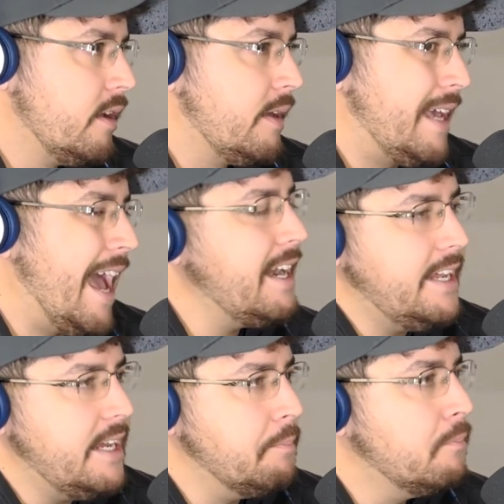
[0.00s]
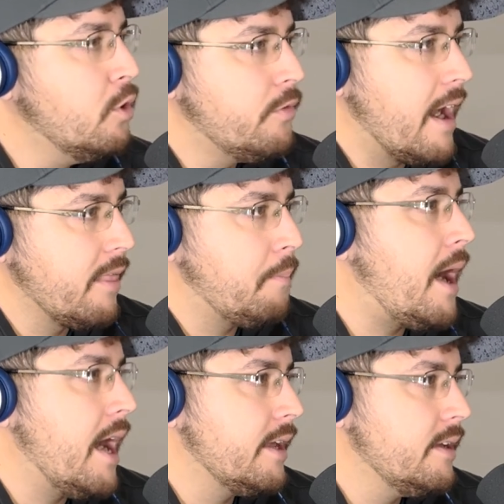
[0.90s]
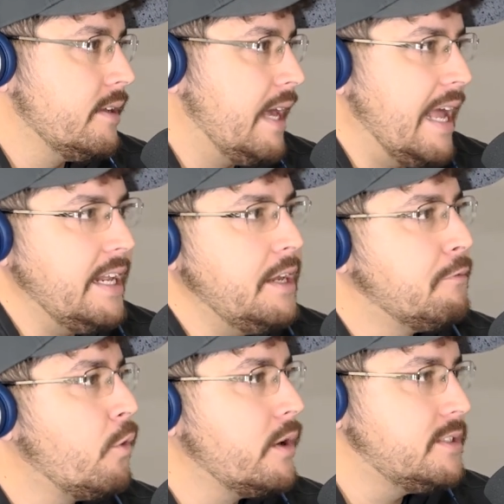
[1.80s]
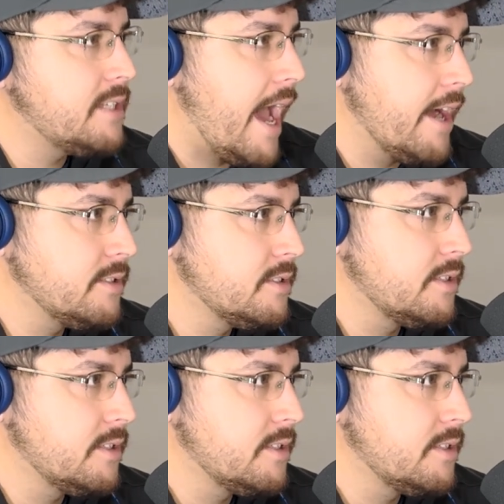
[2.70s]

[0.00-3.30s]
Can he move out of the pocket? Can he avoid sacks?